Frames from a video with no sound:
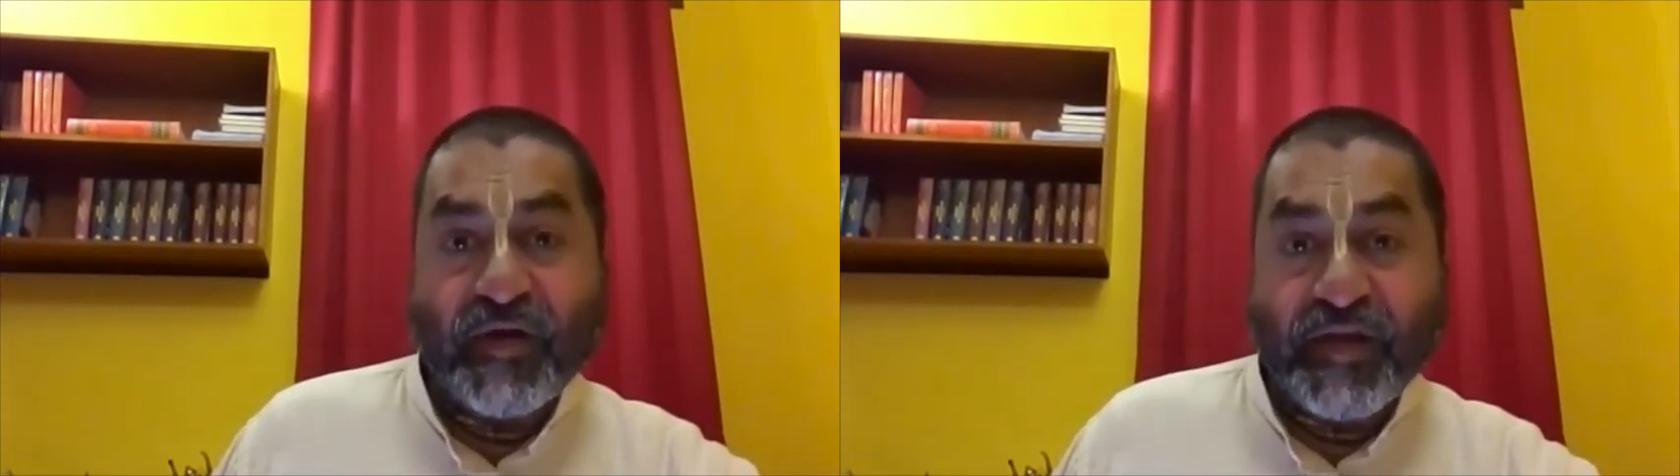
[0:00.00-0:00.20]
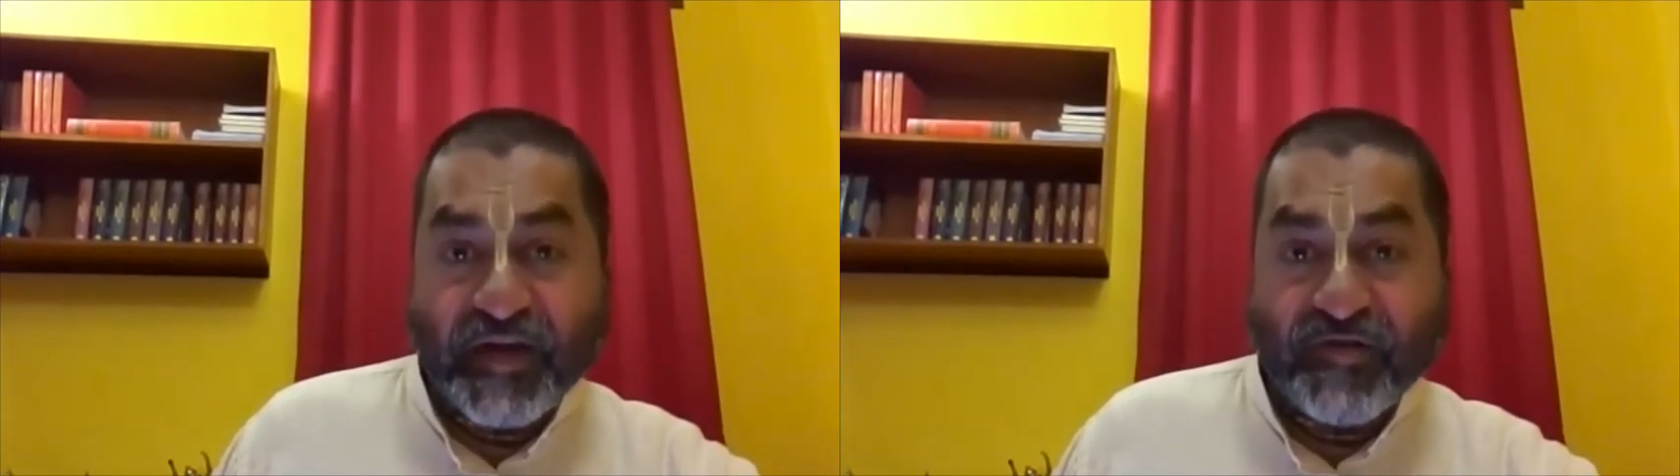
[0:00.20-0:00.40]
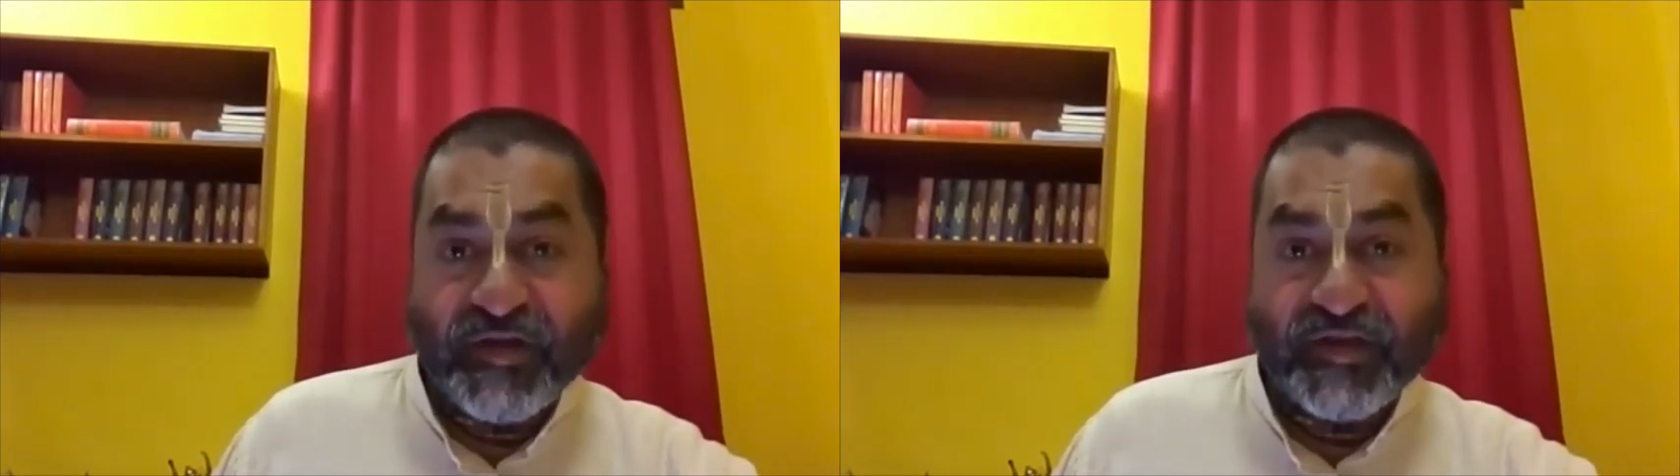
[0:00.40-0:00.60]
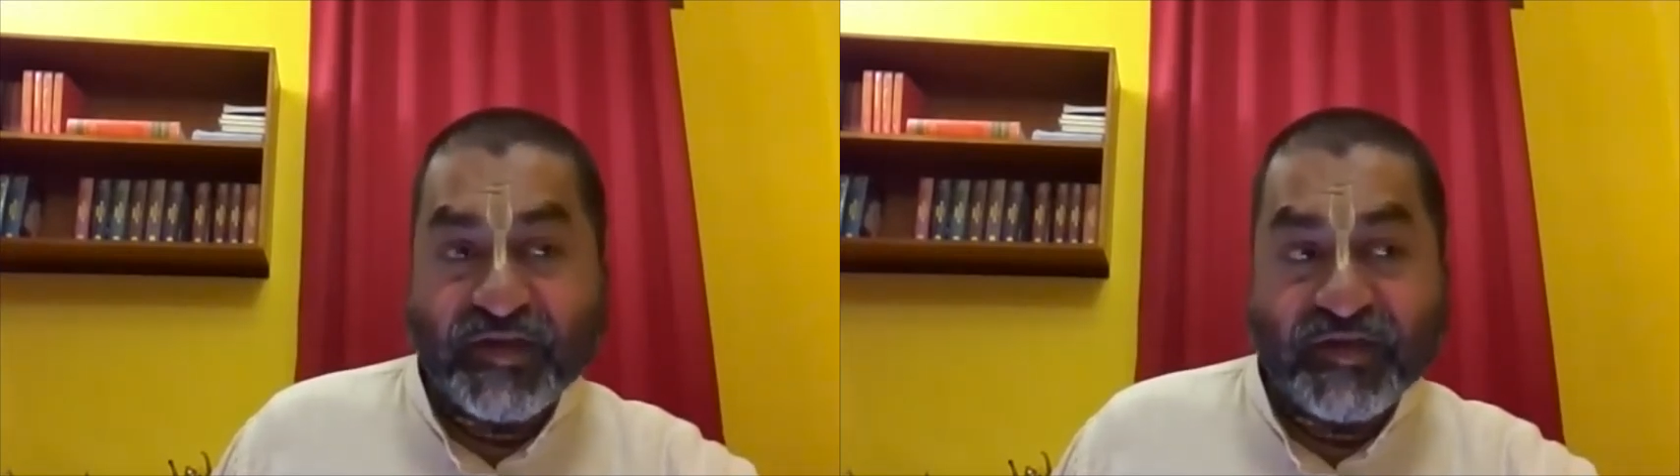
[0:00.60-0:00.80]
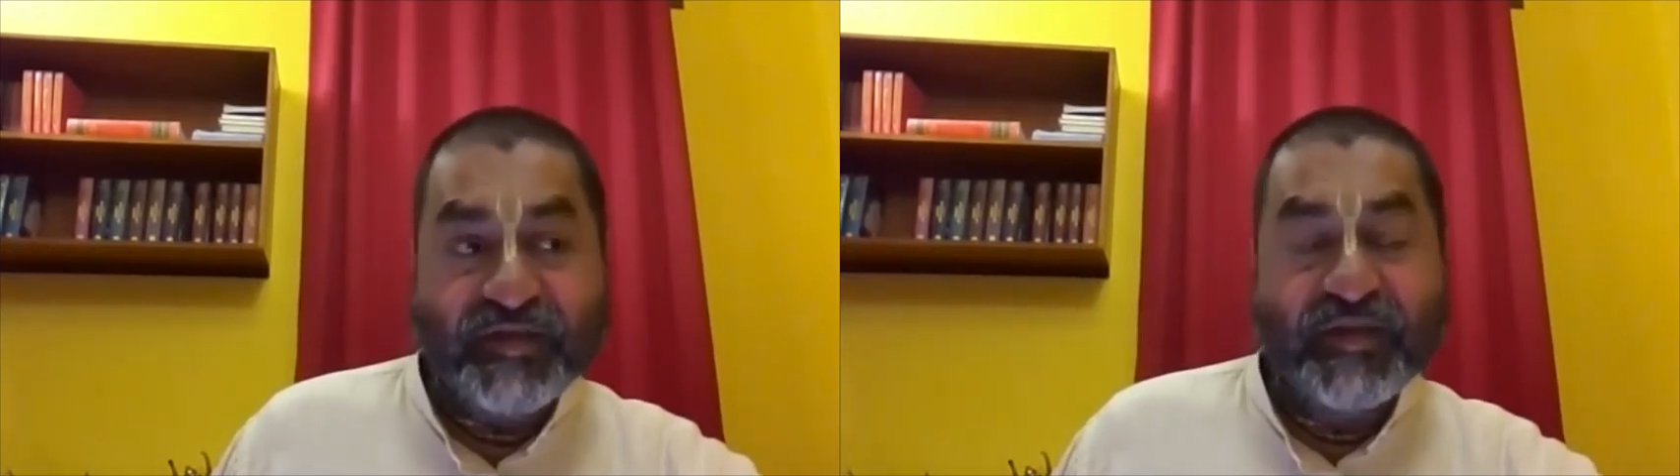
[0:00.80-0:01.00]

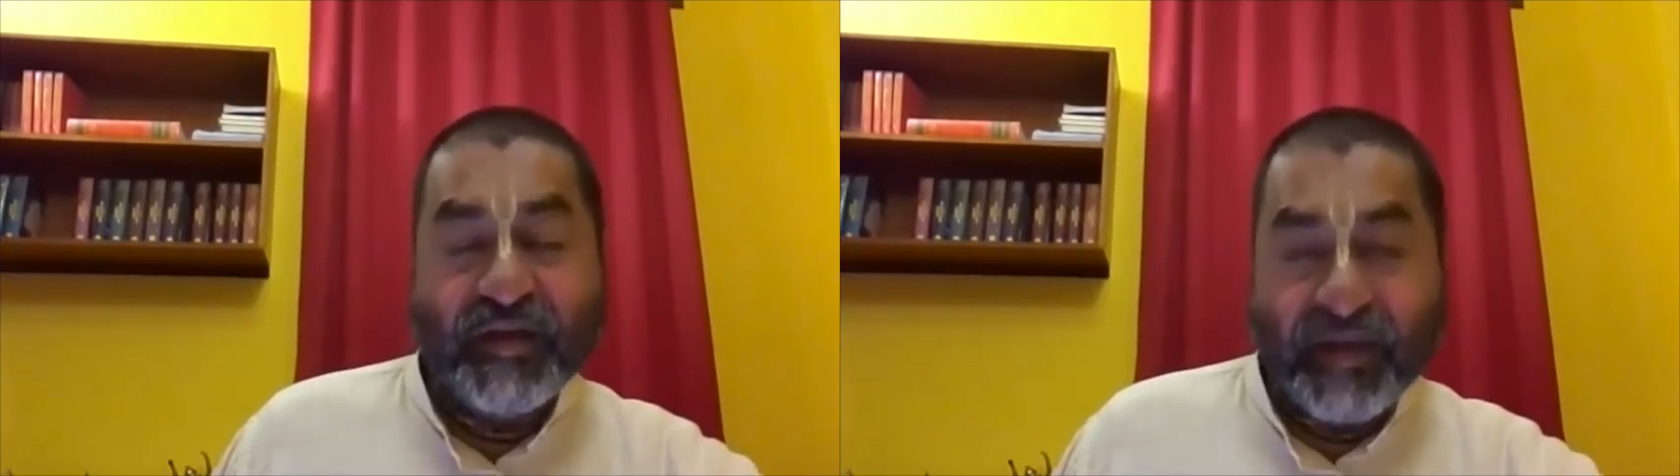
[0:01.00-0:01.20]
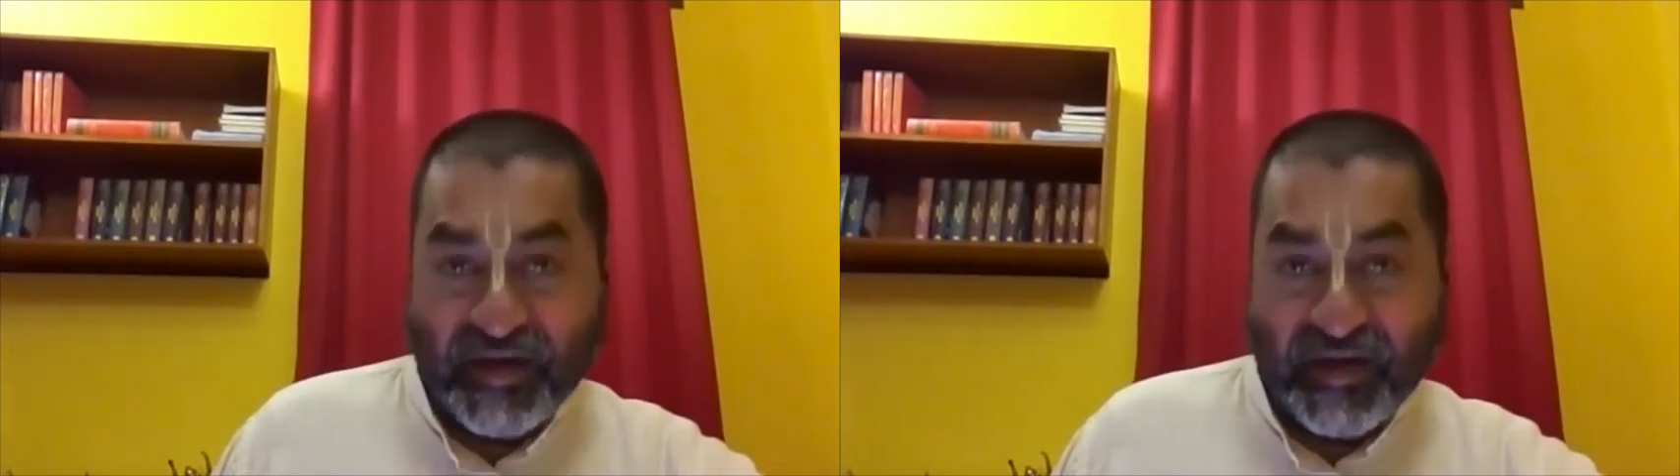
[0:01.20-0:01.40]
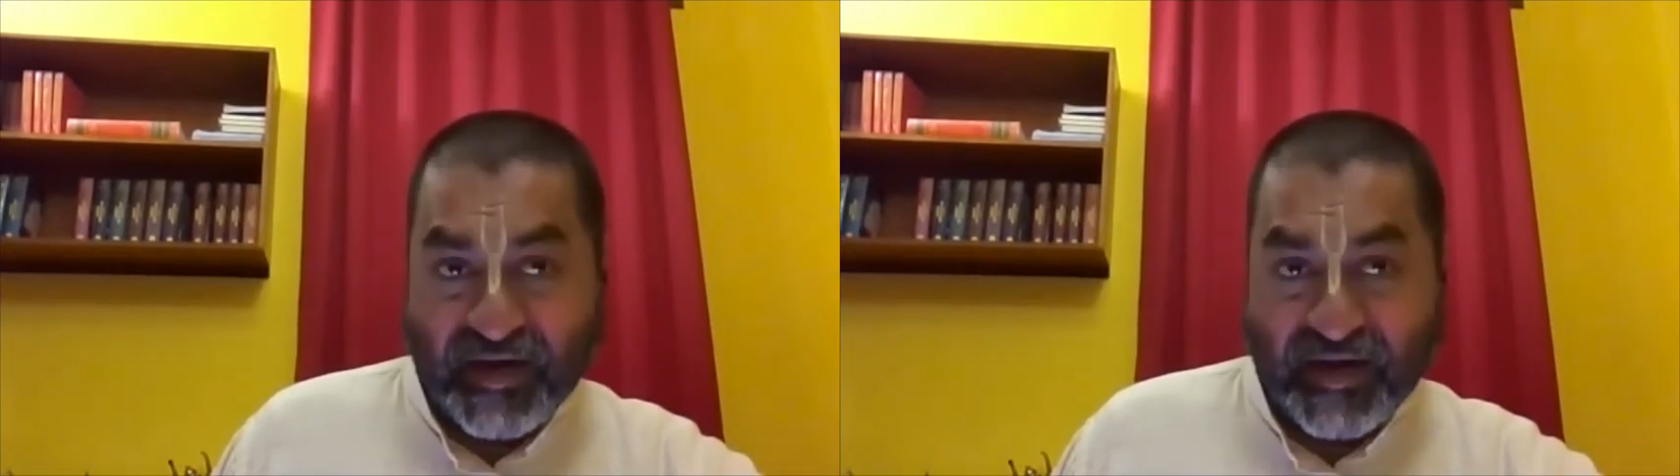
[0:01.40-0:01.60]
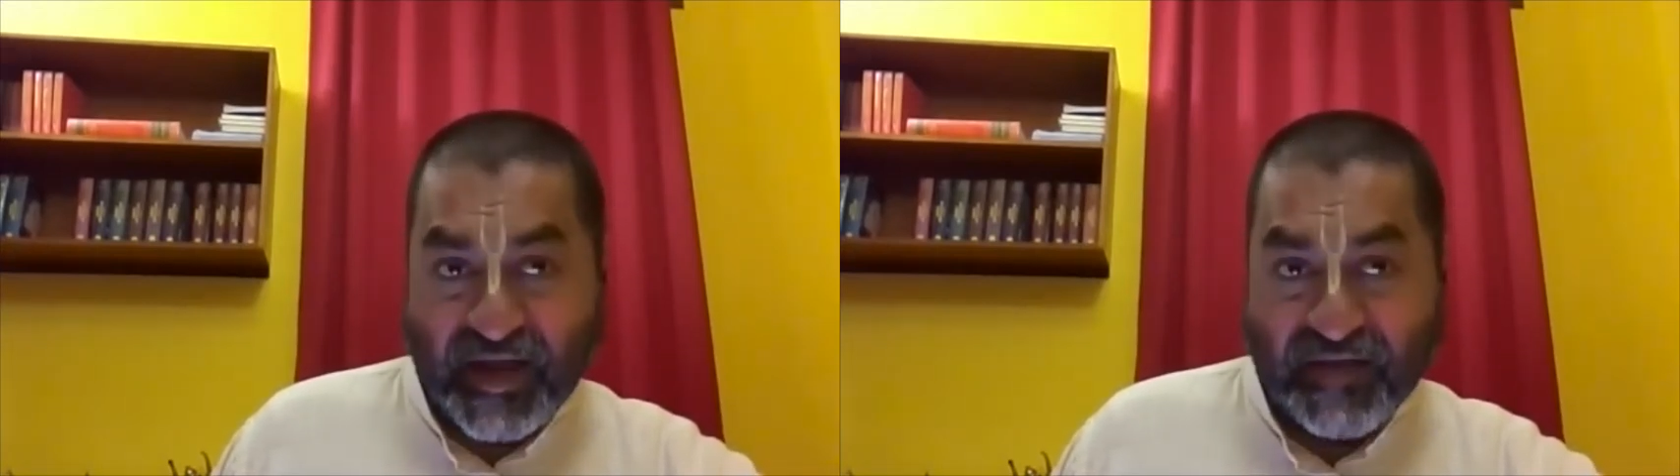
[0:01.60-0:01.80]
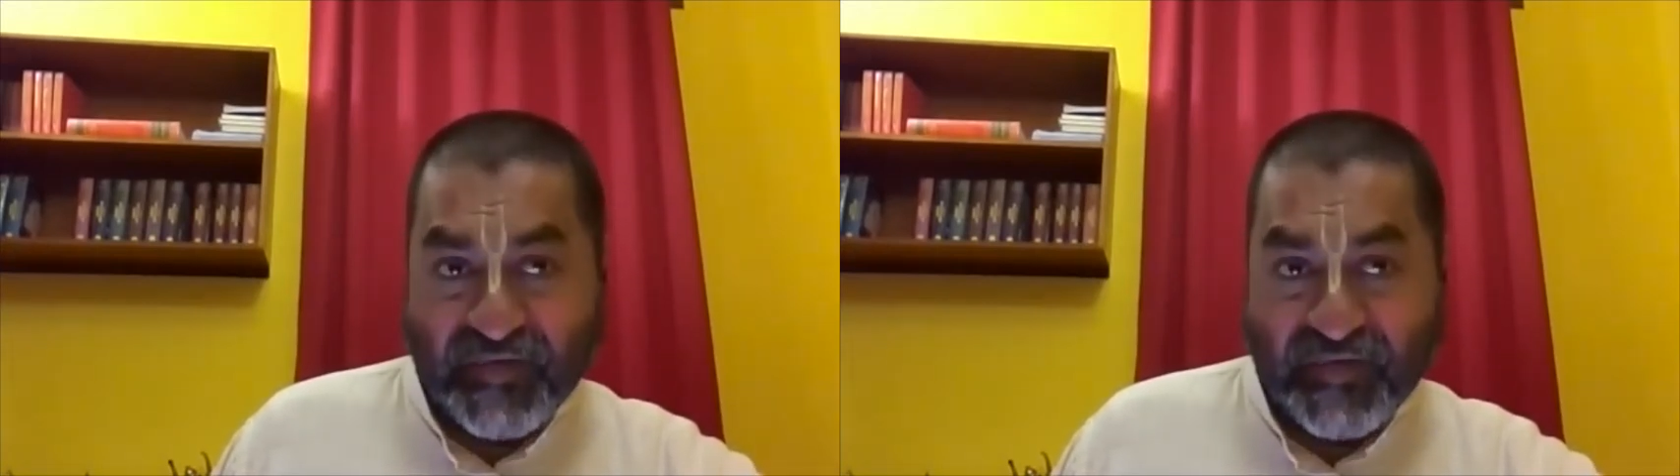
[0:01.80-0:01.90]
hindrances in our life